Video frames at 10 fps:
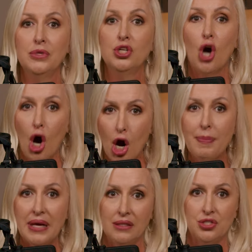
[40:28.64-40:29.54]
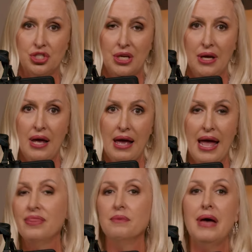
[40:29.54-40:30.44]
garbage
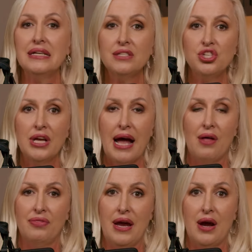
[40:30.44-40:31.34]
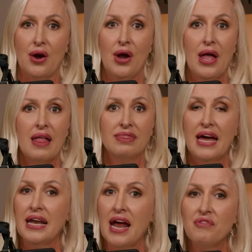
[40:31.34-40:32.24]
and the messaging out there
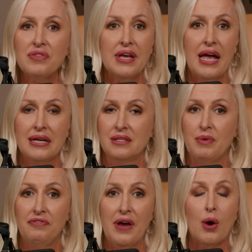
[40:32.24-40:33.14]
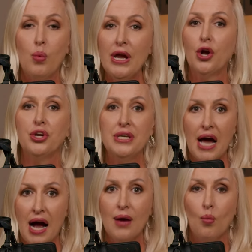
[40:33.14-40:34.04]
that everything has to be fair. We are
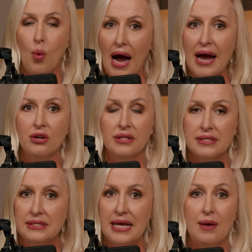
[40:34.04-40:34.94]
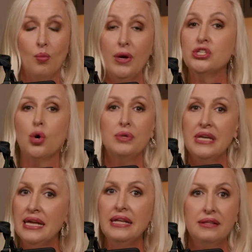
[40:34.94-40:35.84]
not wired the same. We don't
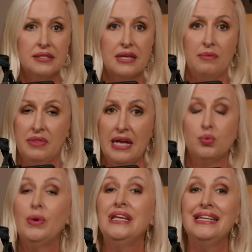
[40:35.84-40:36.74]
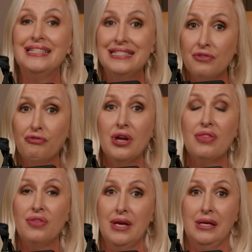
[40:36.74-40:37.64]
need the same things. We need
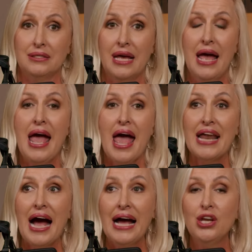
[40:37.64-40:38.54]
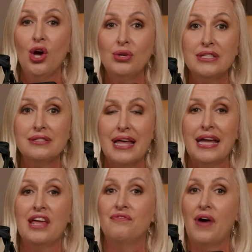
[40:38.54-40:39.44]
different things. And I noticed
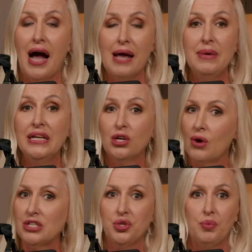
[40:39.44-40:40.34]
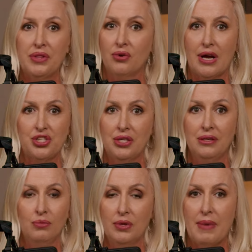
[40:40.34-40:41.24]
that if I meet aggression
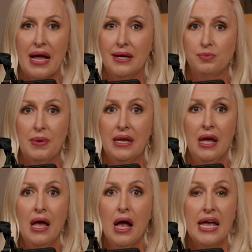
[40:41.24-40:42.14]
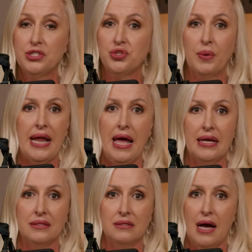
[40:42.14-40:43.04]
with my husband, it's 3
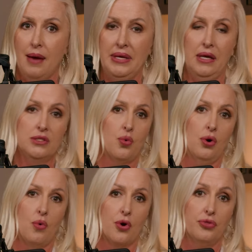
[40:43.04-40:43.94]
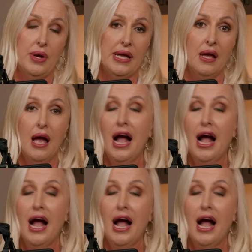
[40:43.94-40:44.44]
days. I mean, it's World War III.